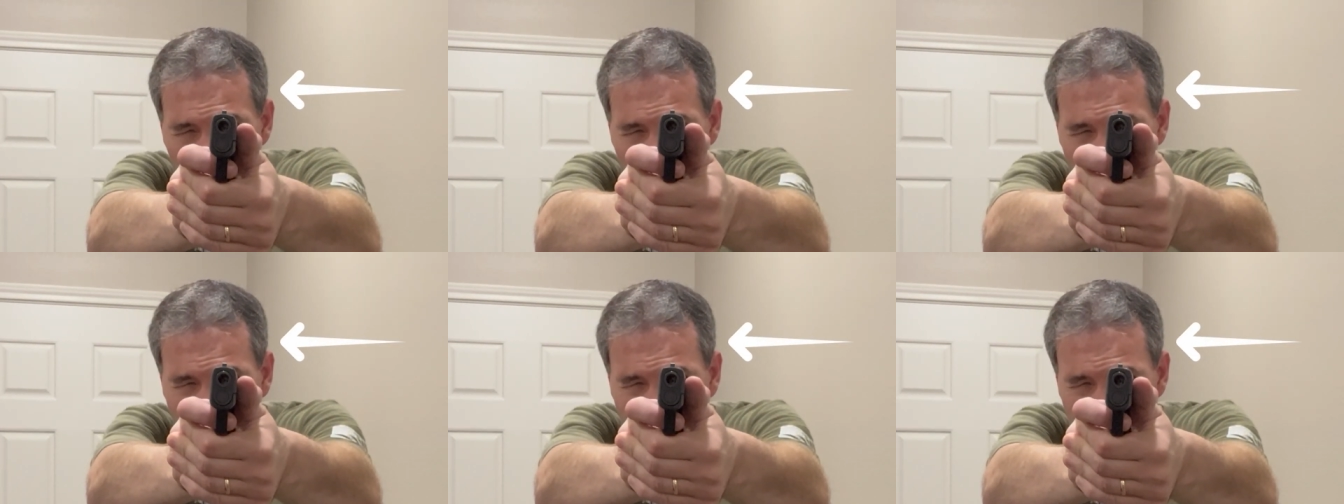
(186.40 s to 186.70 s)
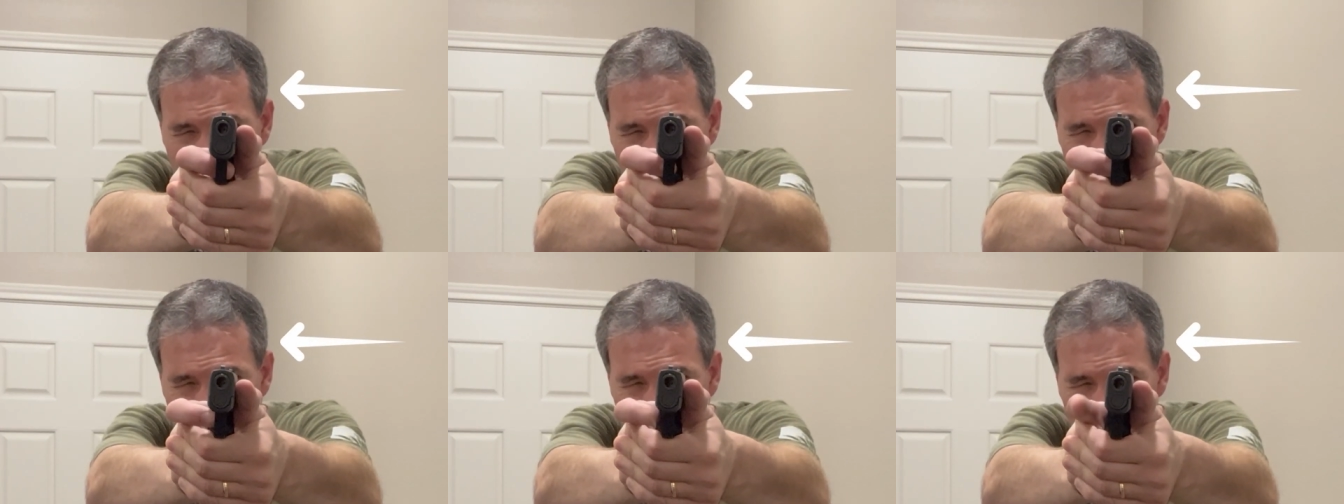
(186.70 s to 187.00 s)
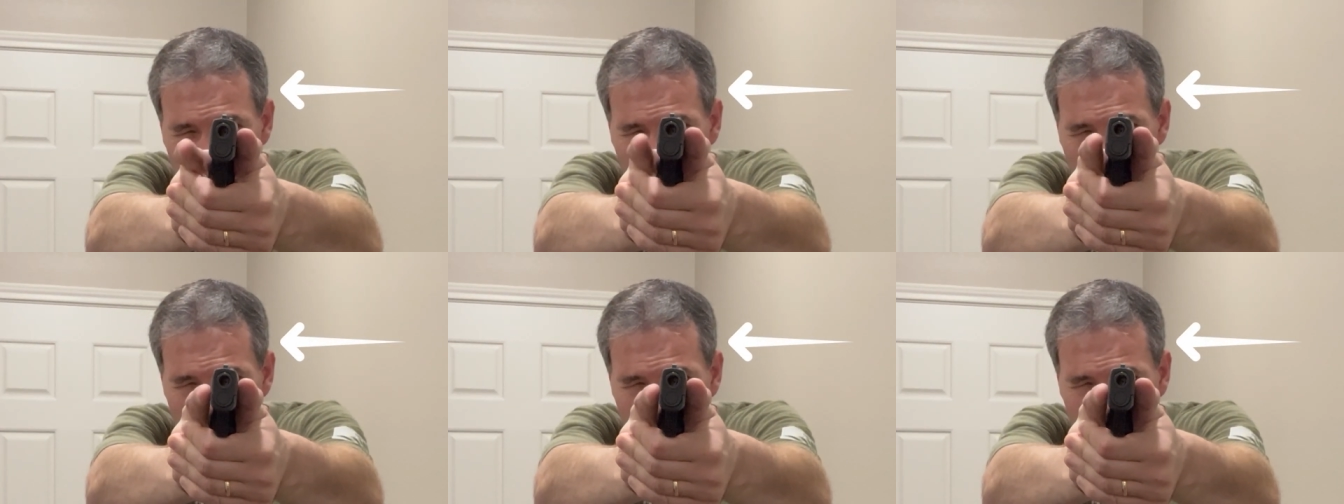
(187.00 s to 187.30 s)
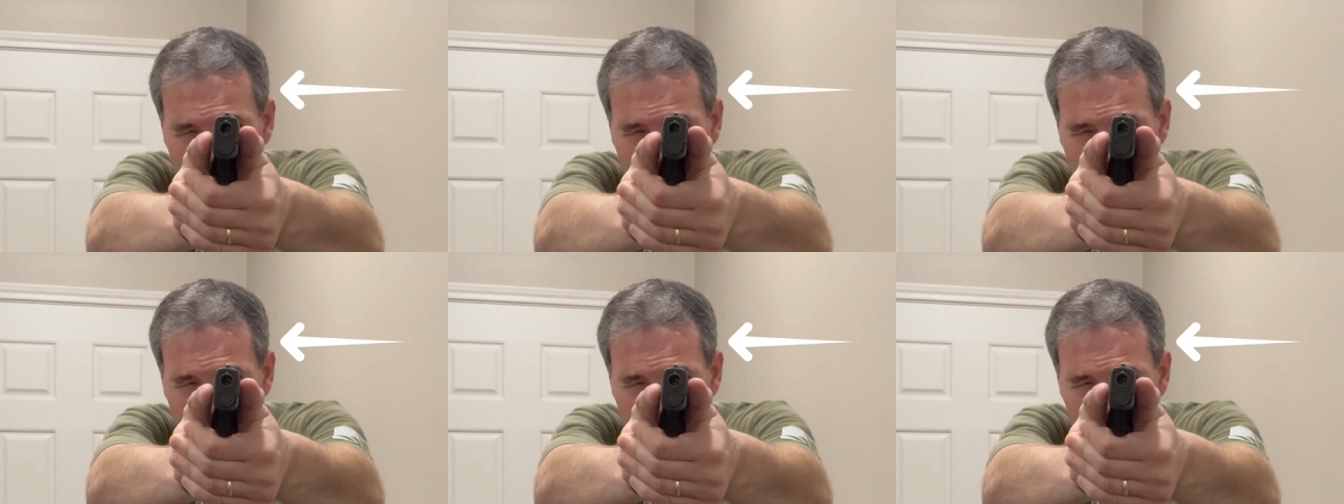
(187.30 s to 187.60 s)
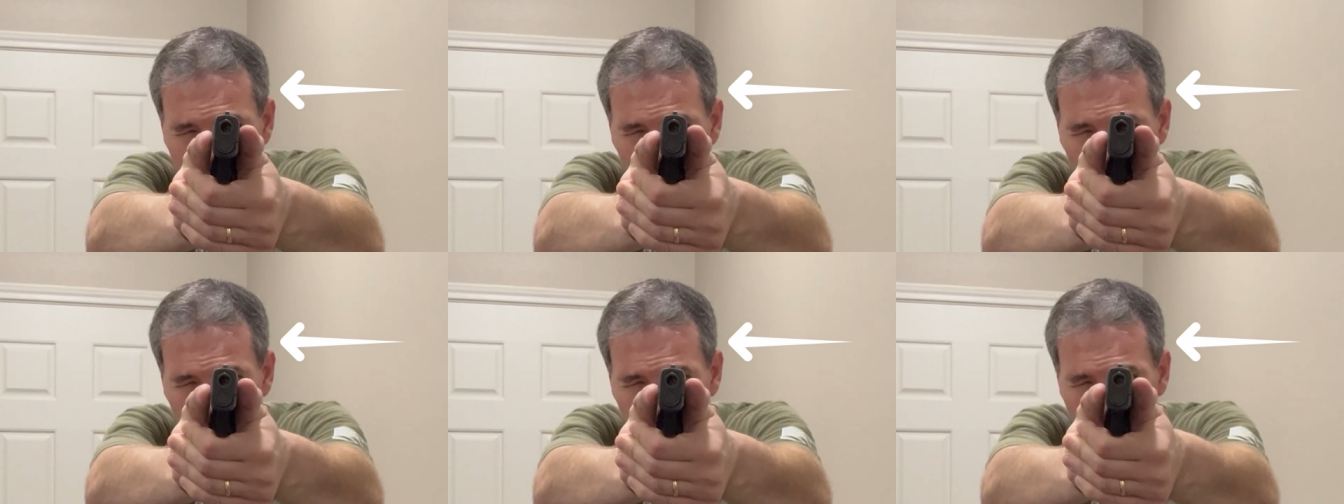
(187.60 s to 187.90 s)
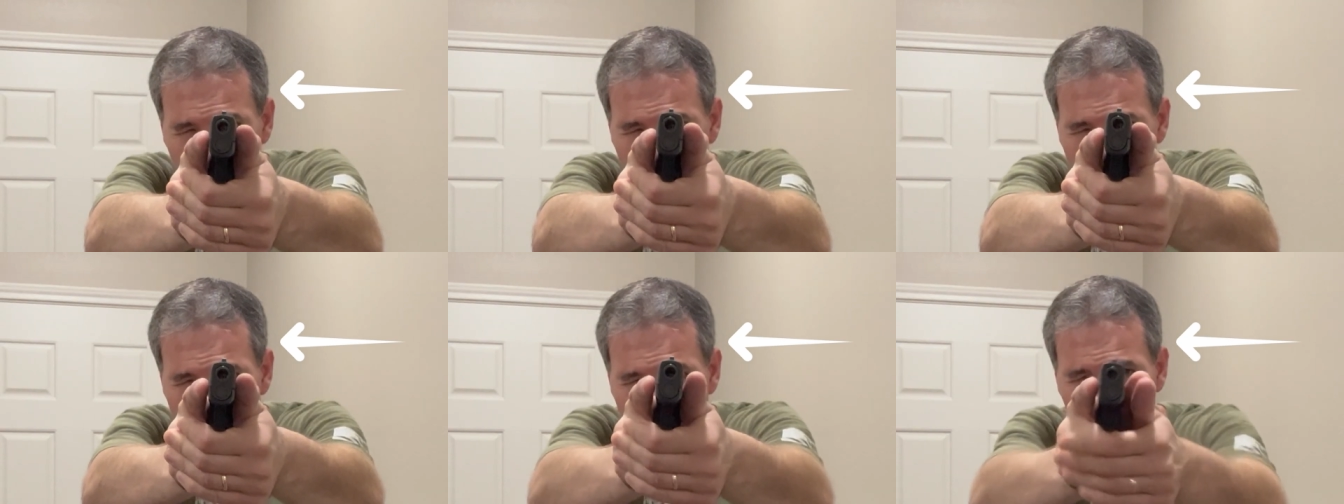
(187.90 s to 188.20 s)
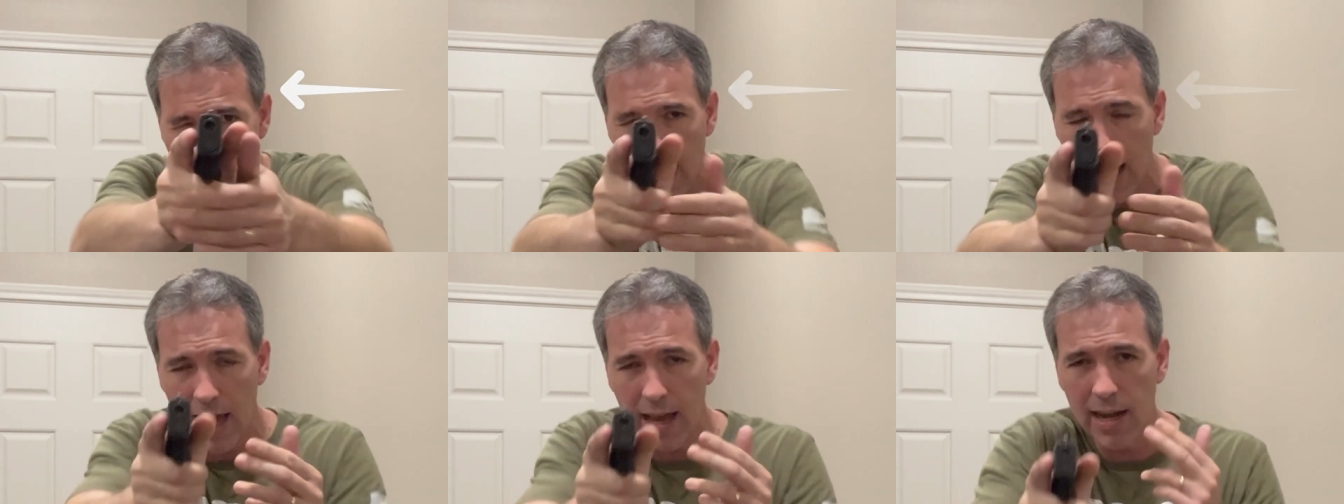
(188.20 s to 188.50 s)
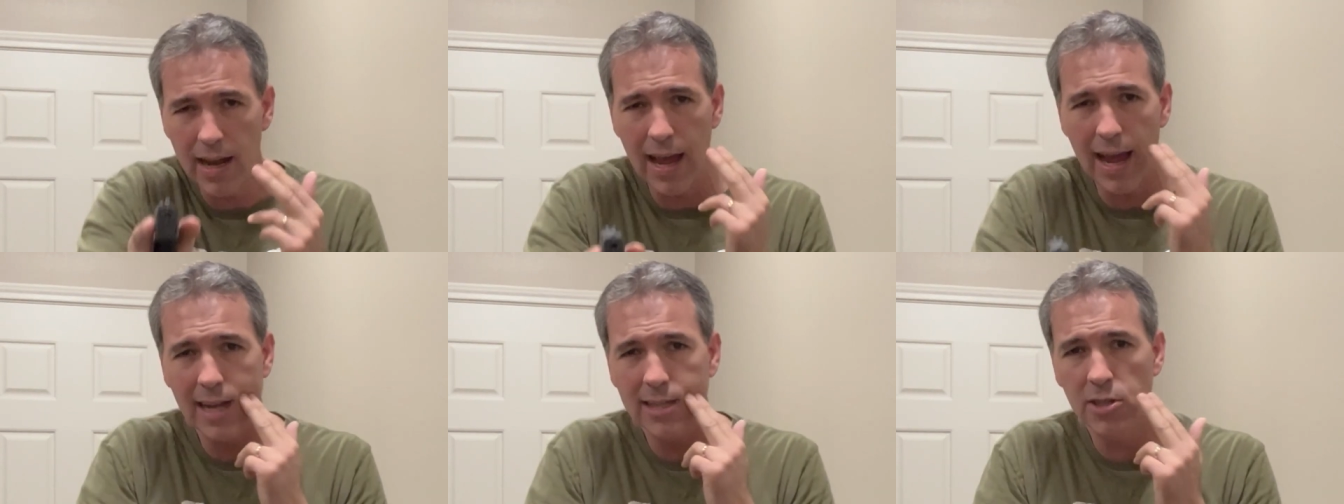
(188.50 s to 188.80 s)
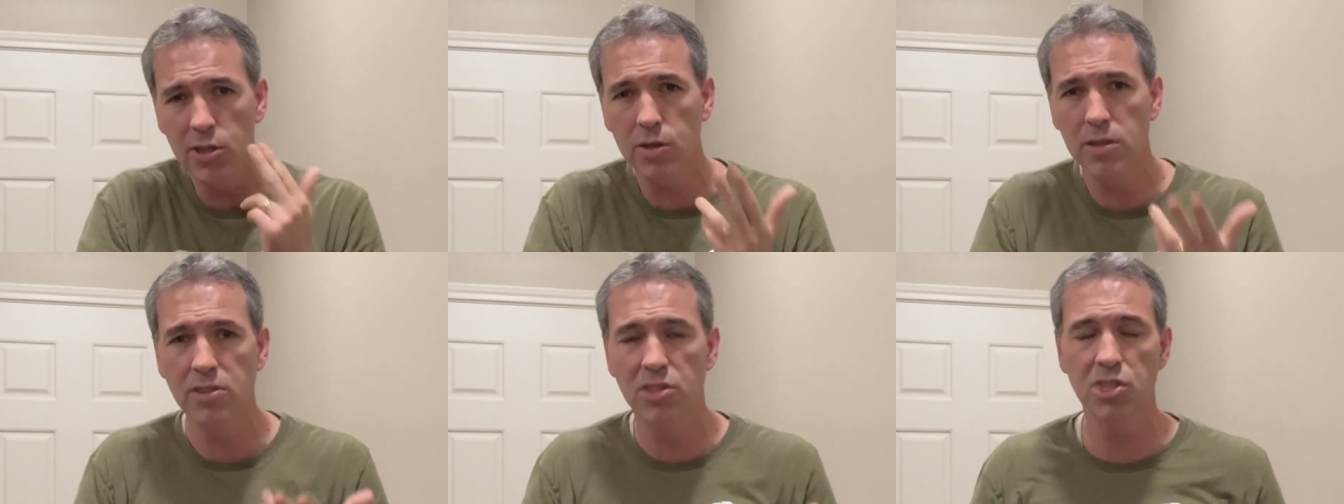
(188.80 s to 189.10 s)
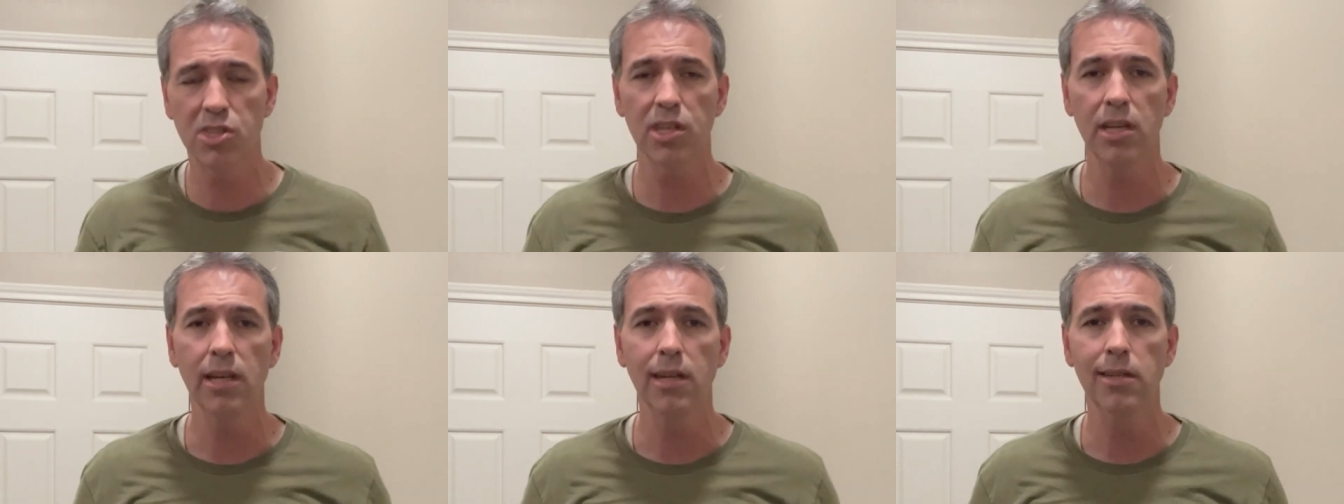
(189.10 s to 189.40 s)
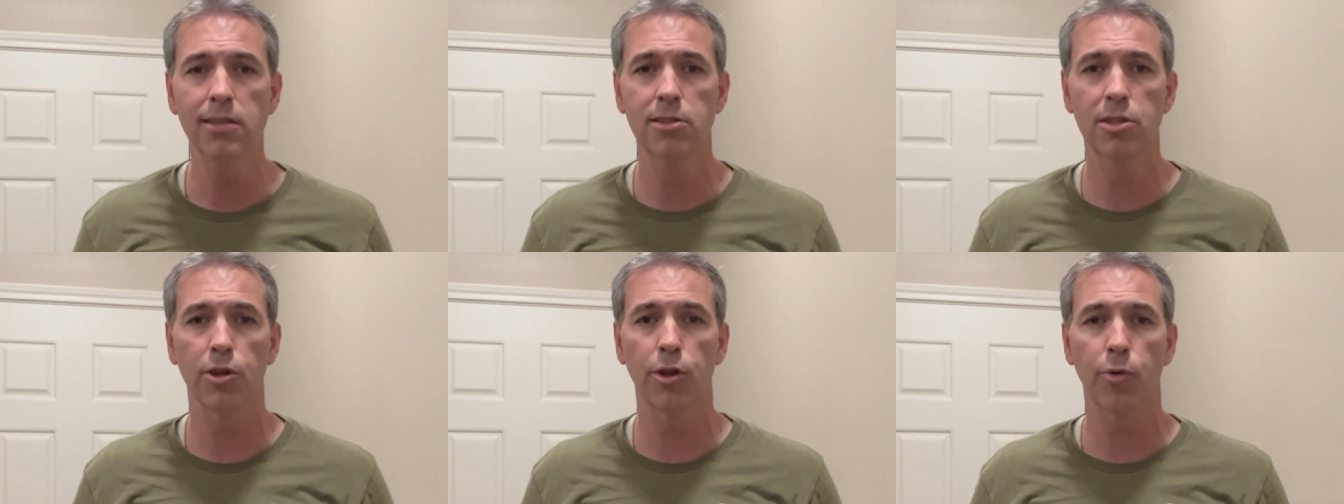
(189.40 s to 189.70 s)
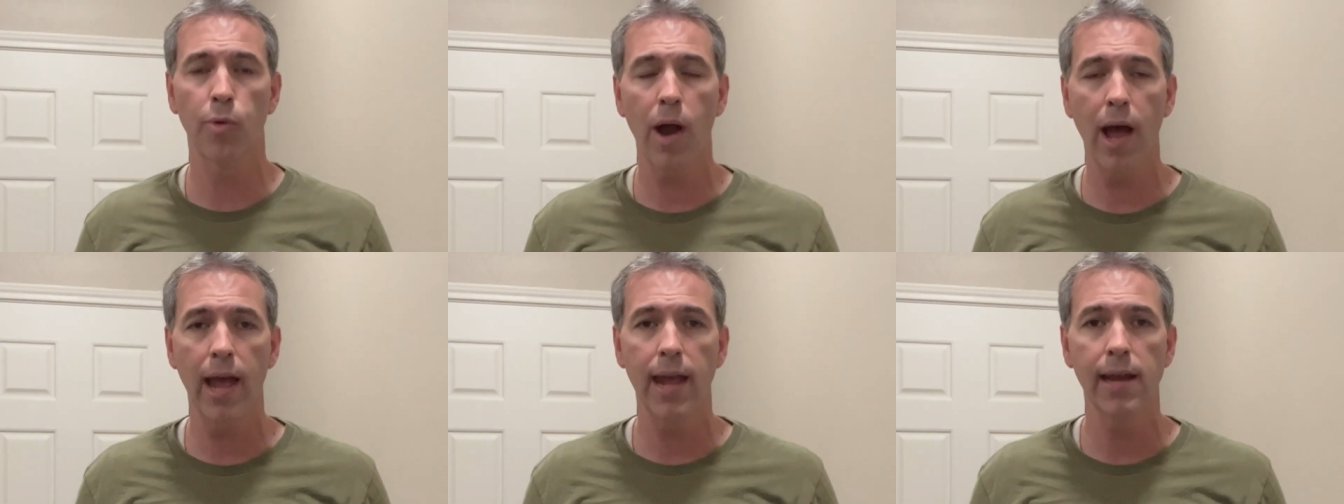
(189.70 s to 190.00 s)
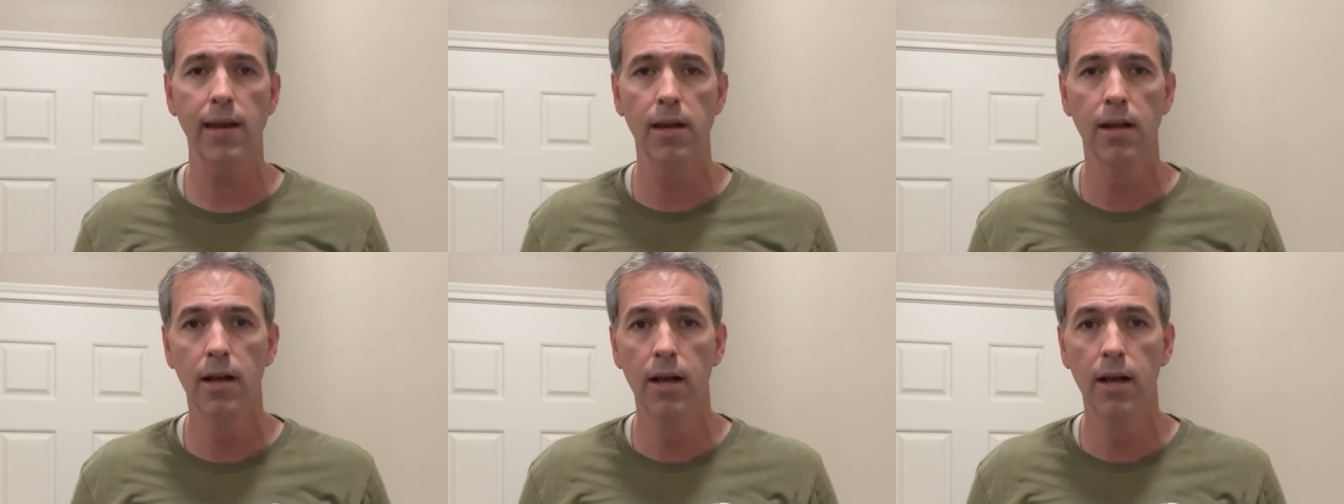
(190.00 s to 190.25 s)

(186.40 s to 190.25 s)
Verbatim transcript: I slightly turn my head, as you can see, to the right,